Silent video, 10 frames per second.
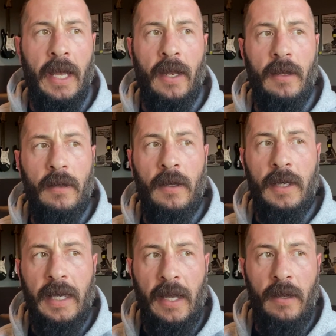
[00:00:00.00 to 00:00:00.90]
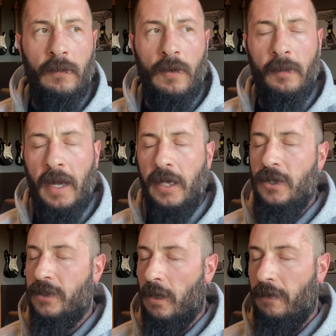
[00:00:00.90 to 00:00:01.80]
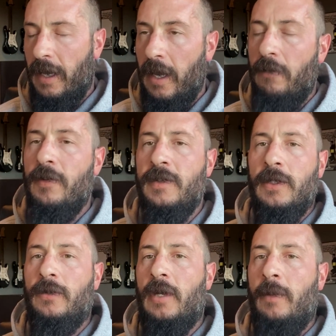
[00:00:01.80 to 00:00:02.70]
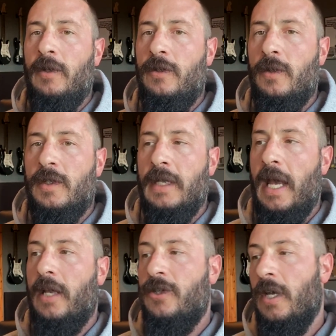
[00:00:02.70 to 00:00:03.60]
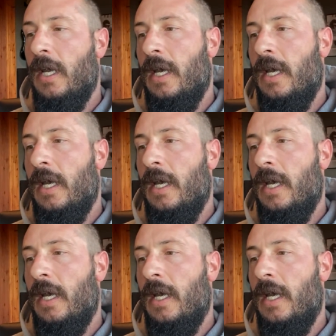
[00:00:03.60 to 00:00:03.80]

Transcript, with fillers: And again, remind yourself every single time you do a snatch